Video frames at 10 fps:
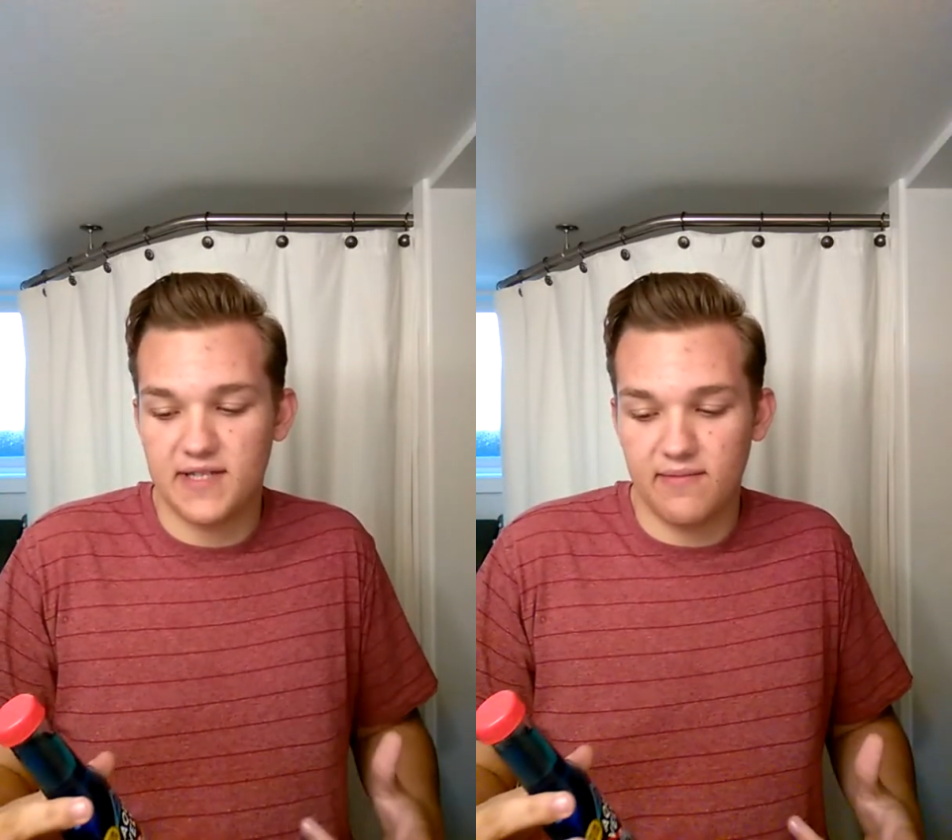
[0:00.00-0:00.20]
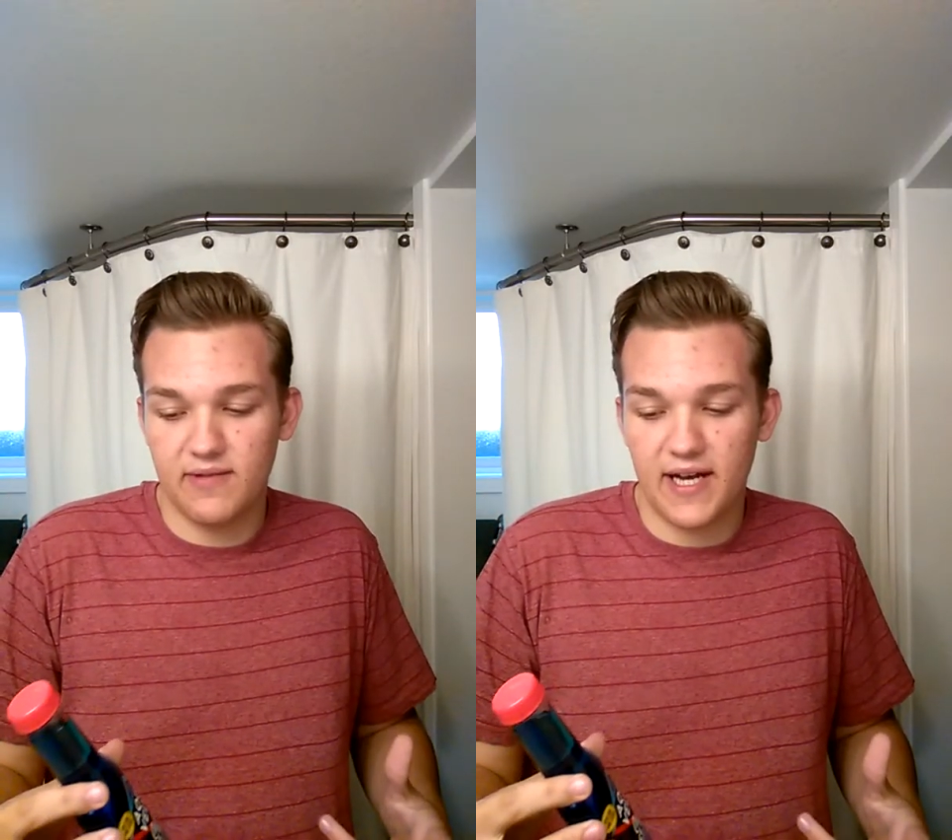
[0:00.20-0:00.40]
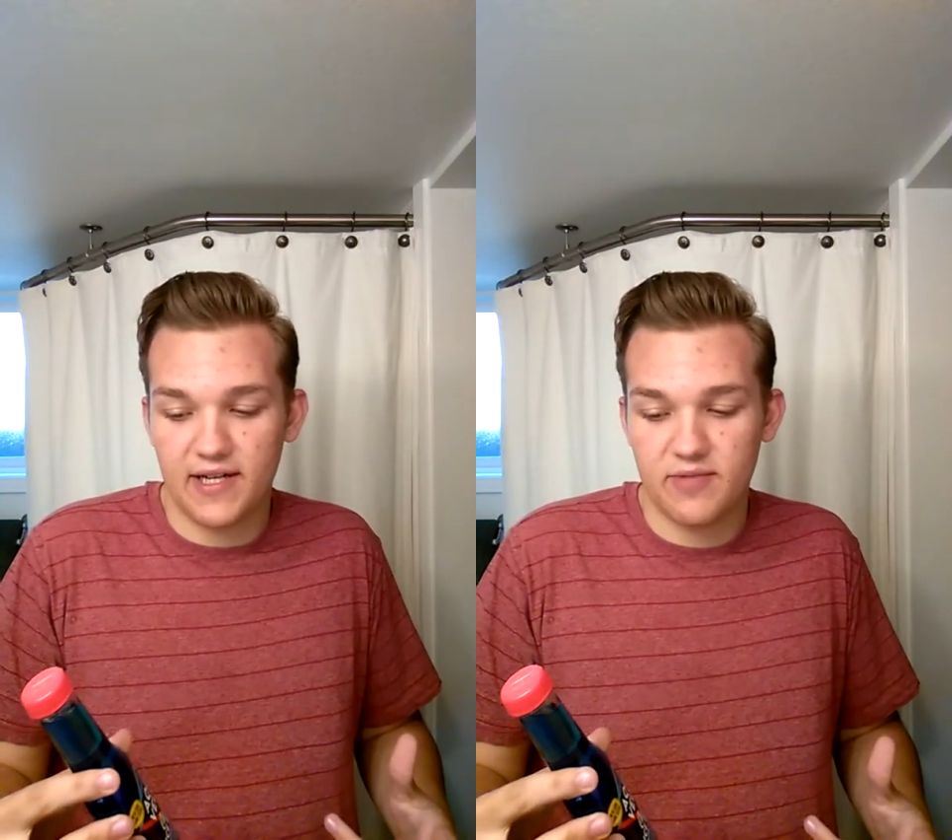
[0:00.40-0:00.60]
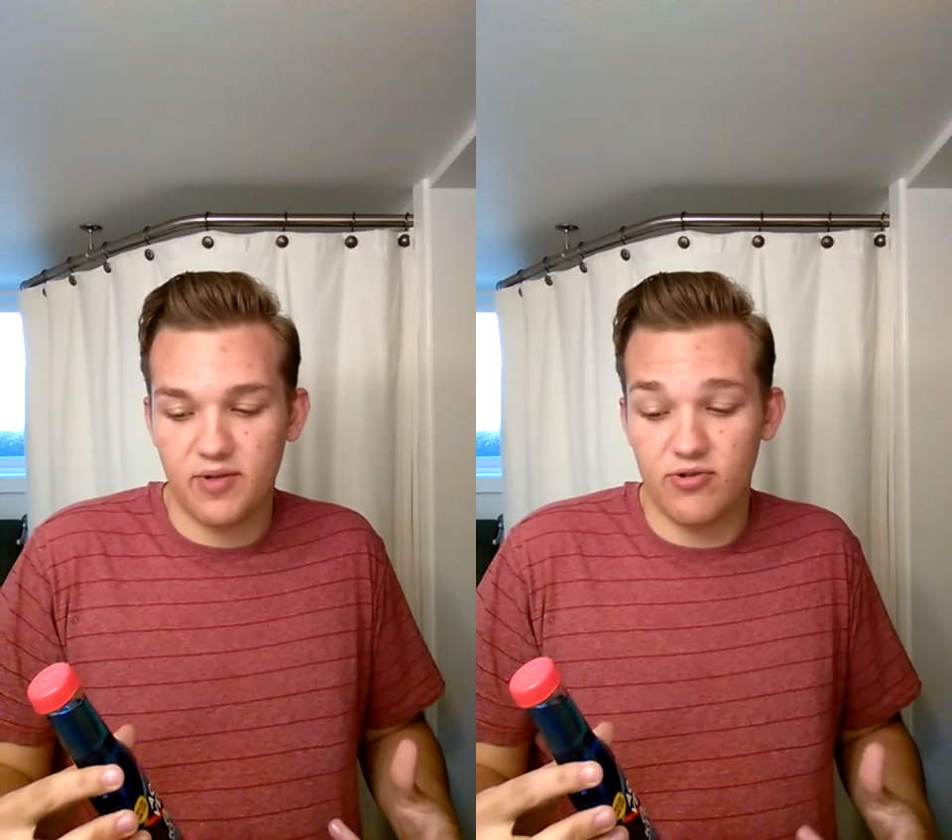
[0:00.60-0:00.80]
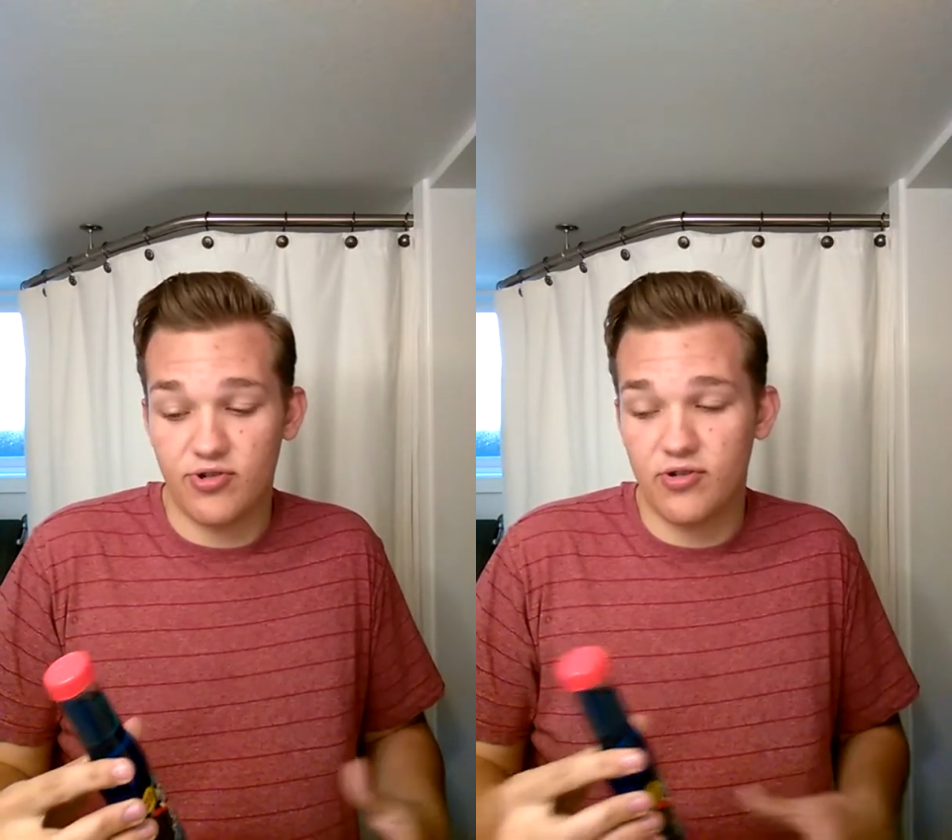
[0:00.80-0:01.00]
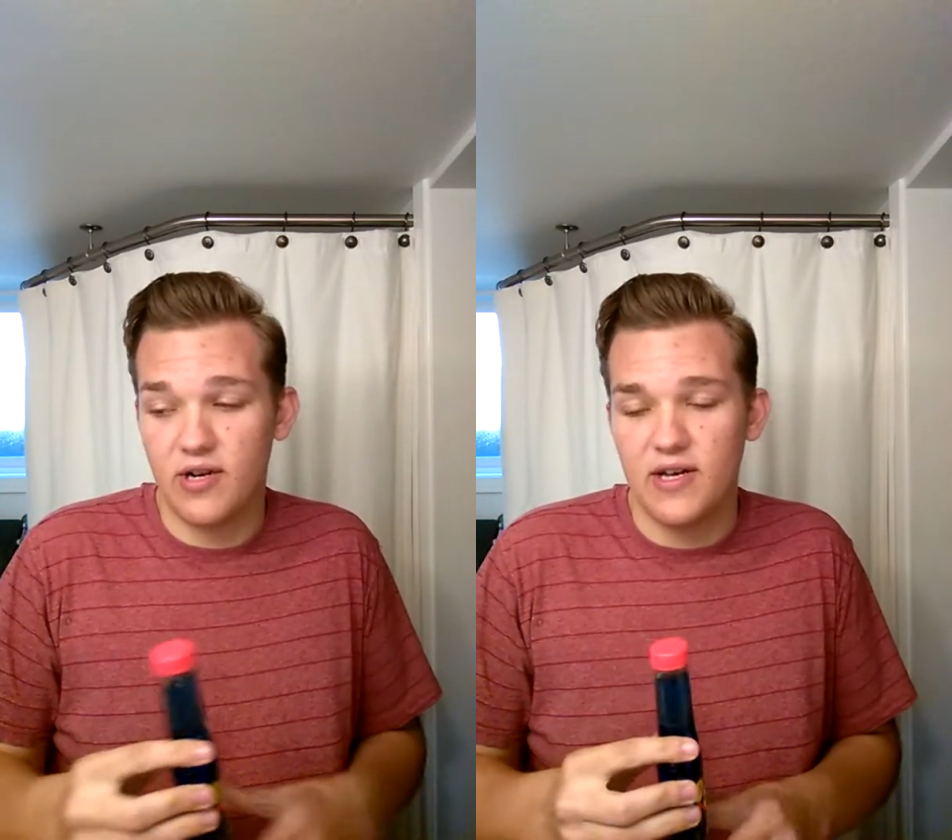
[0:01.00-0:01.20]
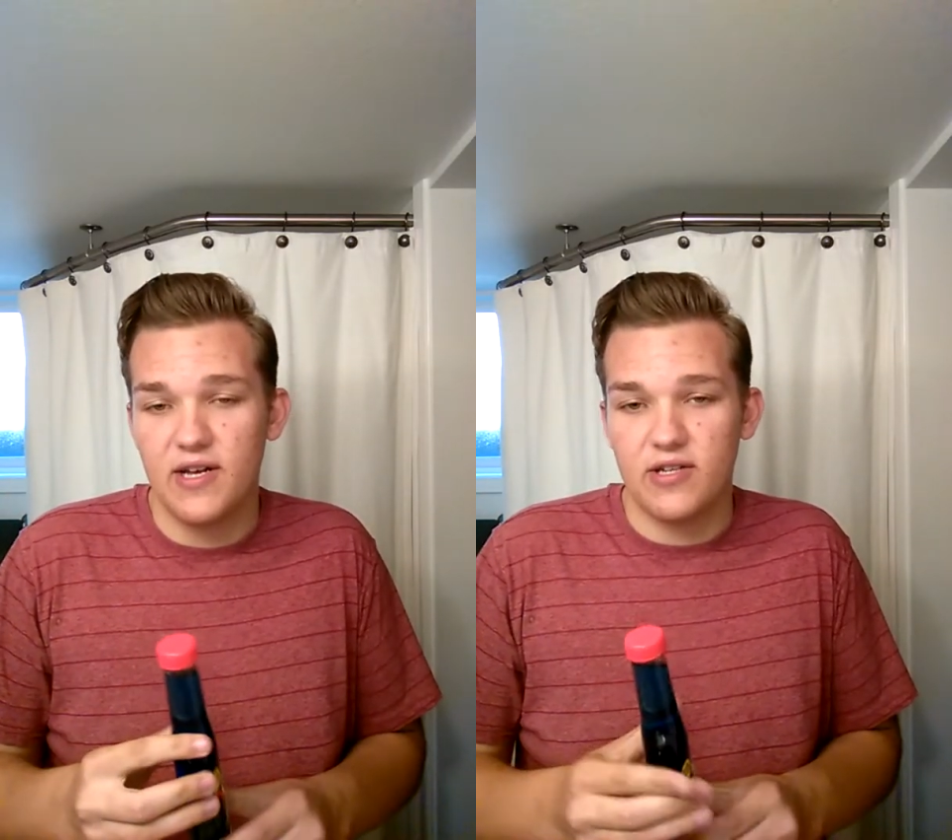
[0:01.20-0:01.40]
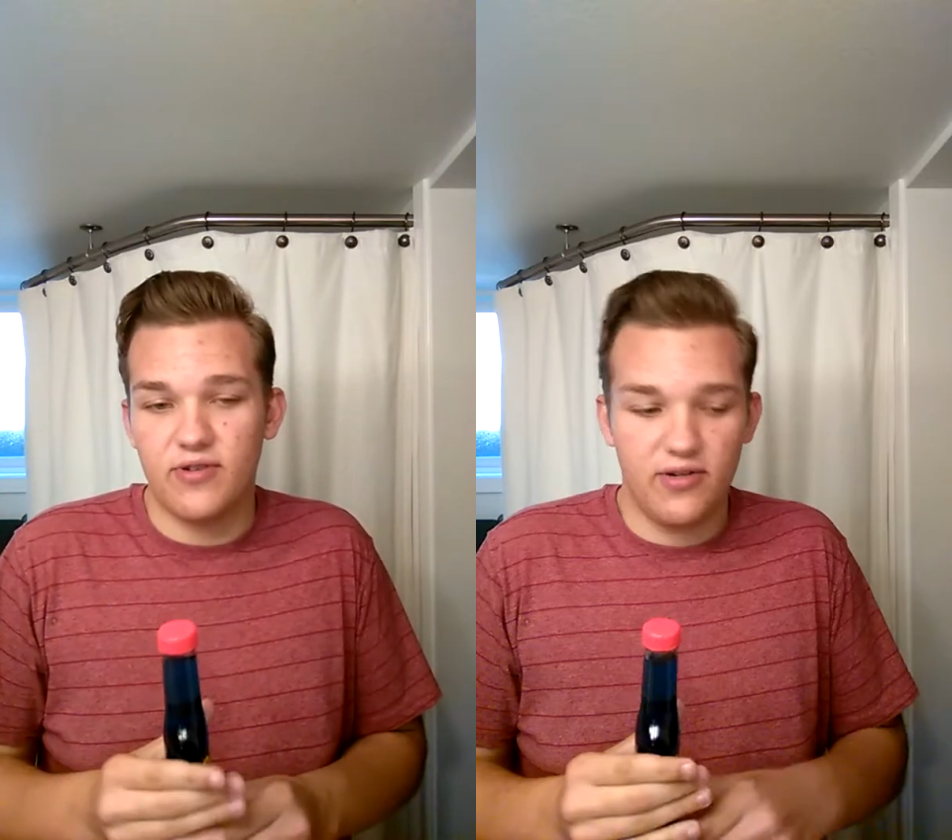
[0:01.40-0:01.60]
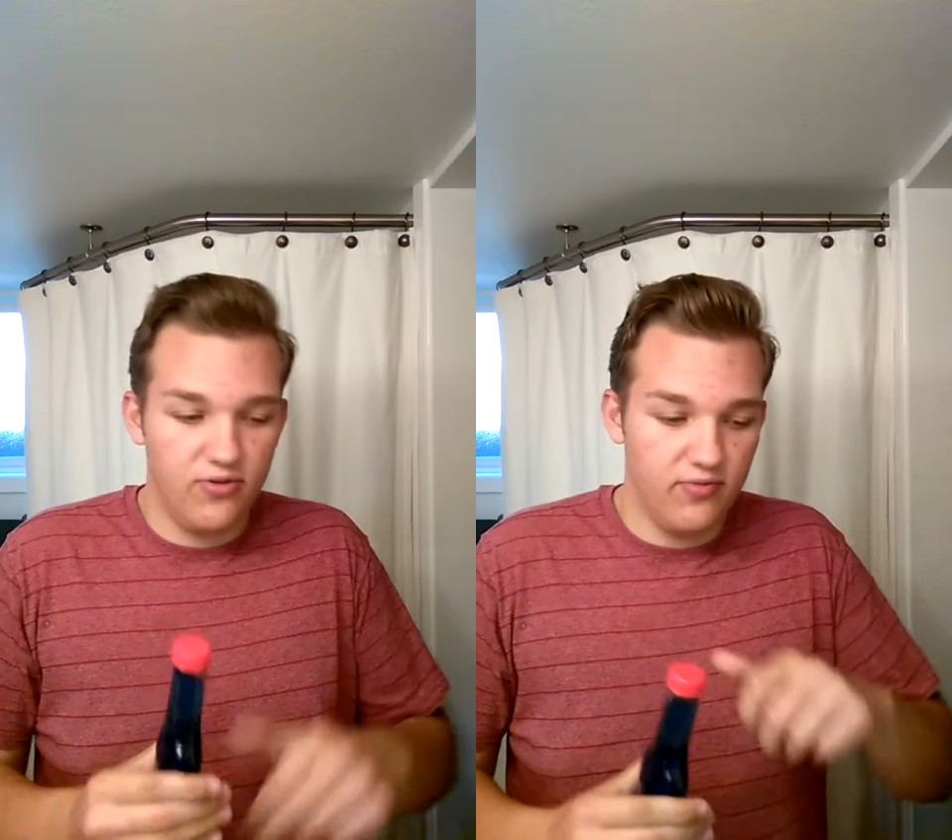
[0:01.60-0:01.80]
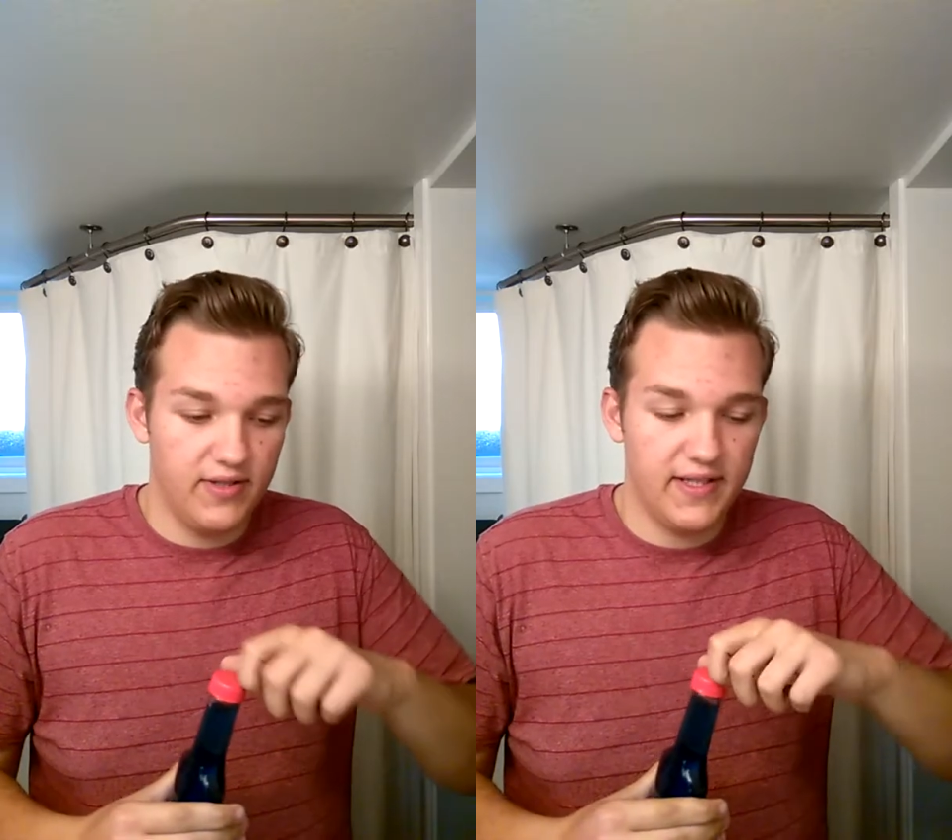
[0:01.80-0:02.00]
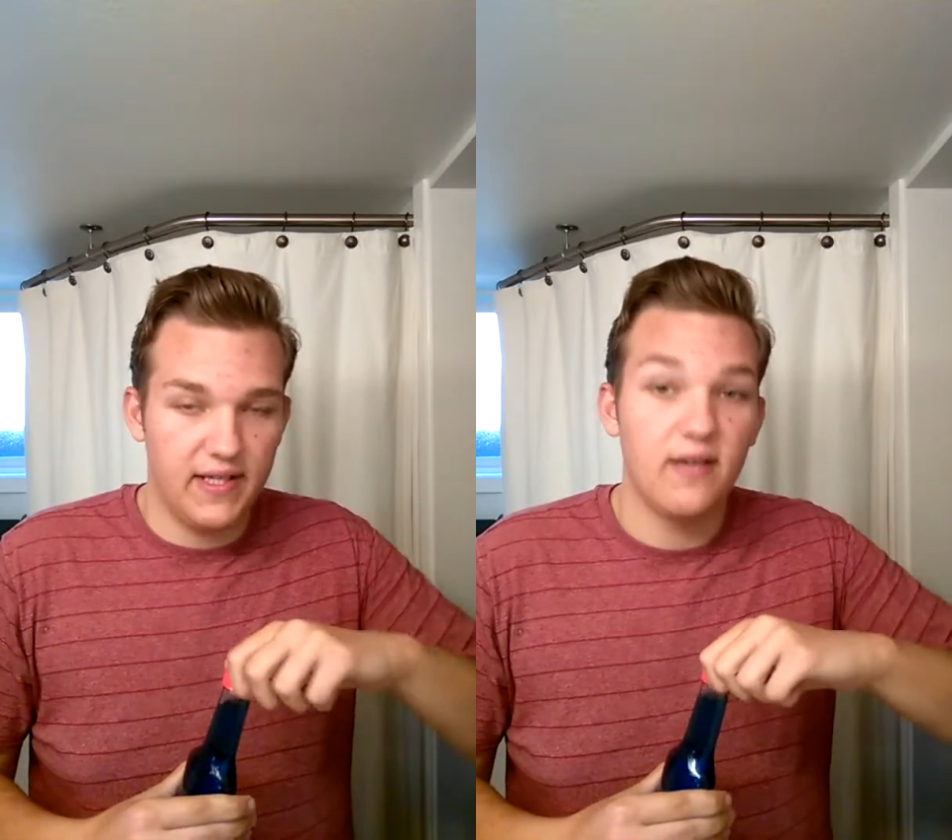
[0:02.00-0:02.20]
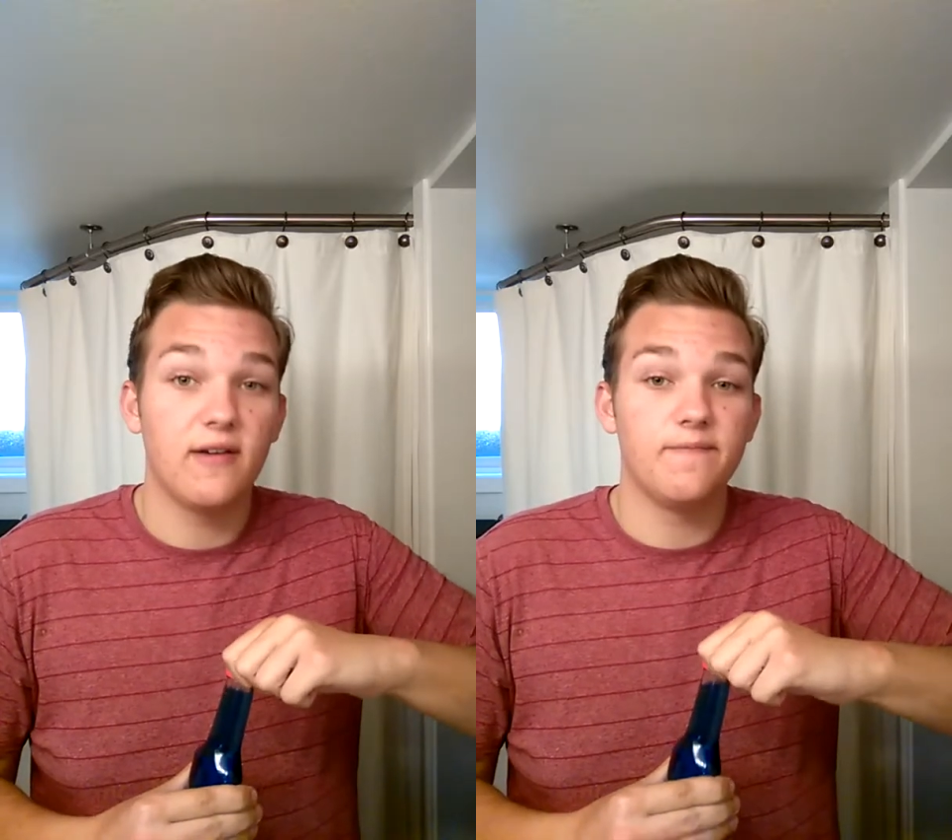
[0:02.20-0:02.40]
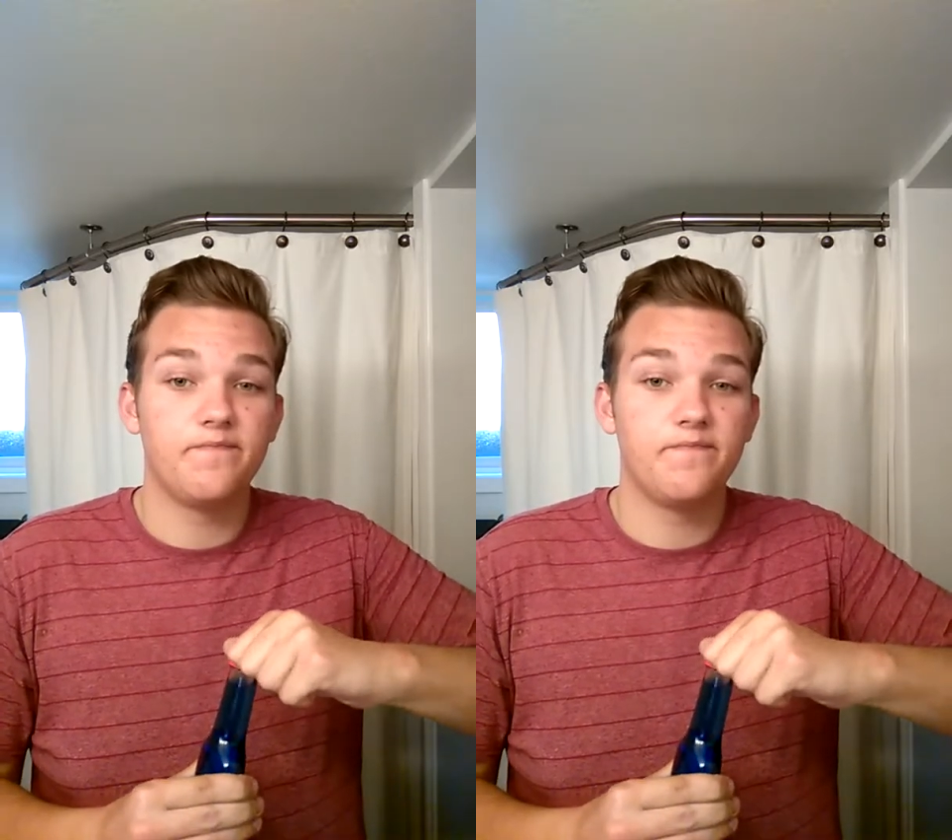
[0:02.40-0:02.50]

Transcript: same light exposure, so I could really